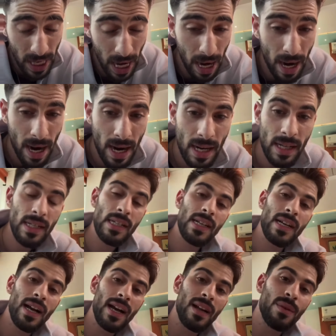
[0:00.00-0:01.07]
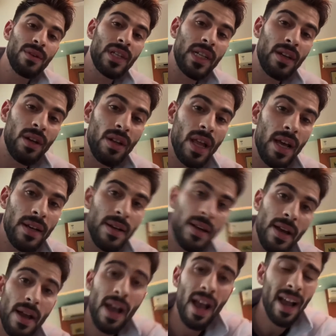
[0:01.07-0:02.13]
Yeah, I don't want to read all that.
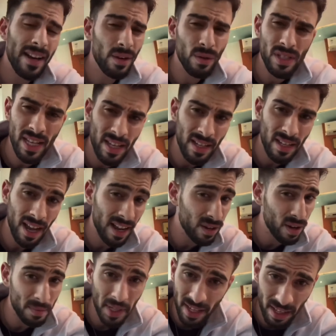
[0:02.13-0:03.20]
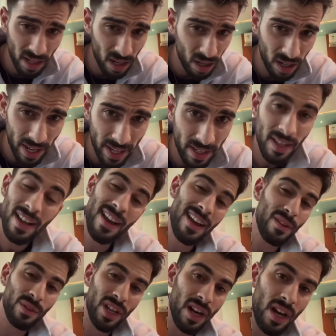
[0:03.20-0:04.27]
I know it's hate. I know I'm getting a lot of hate.
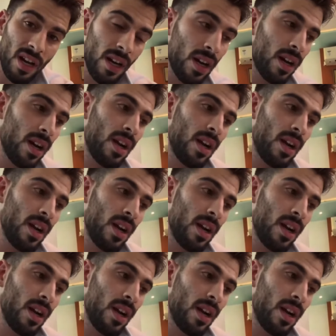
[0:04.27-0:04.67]
I don't care.